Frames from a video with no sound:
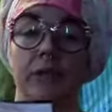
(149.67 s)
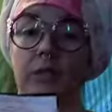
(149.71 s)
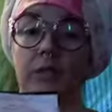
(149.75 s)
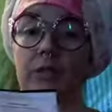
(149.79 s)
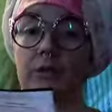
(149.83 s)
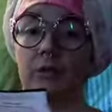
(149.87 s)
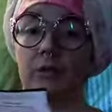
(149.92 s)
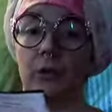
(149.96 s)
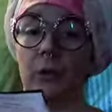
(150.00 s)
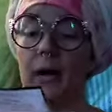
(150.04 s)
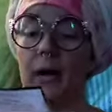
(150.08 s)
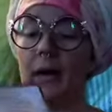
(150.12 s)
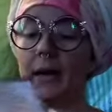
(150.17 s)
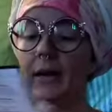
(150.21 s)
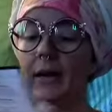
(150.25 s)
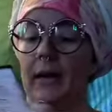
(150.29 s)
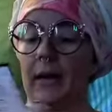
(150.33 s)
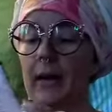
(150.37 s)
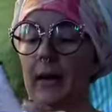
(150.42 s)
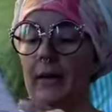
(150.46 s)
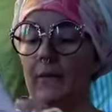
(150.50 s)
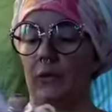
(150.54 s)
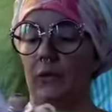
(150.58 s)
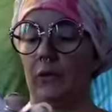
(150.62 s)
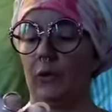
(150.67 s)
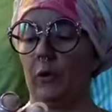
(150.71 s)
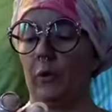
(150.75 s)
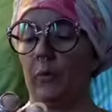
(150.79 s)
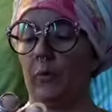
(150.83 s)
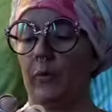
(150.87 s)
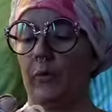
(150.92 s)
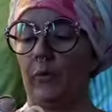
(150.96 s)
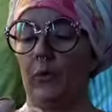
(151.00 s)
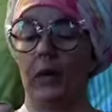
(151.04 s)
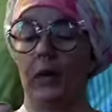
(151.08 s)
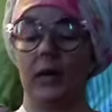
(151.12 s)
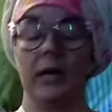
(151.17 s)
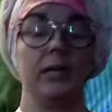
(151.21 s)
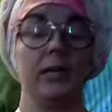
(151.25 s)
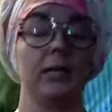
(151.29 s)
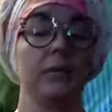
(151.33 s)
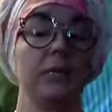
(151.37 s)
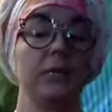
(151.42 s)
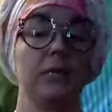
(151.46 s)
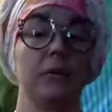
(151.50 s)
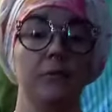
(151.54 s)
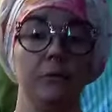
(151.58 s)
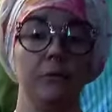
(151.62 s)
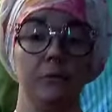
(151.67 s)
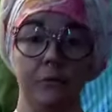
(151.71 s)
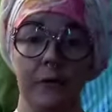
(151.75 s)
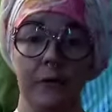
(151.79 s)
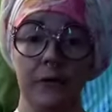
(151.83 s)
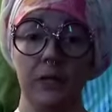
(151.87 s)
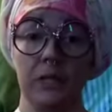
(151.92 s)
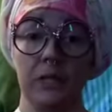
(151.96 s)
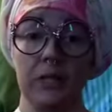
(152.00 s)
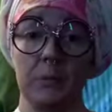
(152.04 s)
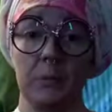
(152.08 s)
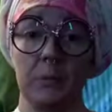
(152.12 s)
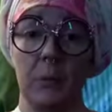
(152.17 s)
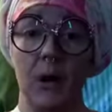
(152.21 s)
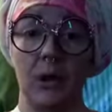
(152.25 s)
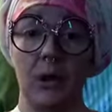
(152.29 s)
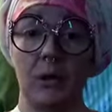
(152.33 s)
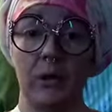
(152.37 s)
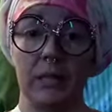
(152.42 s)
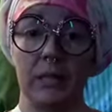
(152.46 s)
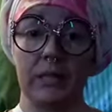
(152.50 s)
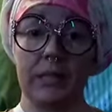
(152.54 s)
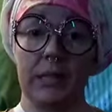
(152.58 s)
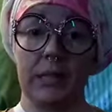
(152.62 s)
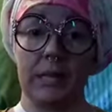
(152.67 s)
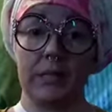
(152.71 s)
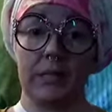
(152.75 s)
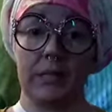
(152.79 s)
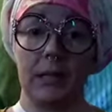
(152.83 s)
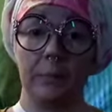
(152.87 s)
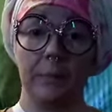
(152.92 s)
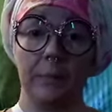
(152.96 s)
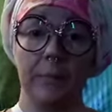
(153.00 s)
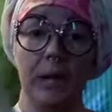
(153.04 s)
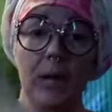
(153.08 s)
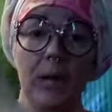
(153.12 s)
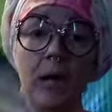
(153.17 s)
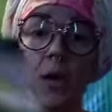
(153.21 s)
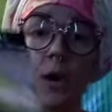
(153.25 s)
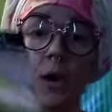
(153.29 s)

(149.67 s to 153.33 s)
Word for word: which is a variety I haven't grown before. It's fairly small. It only takes up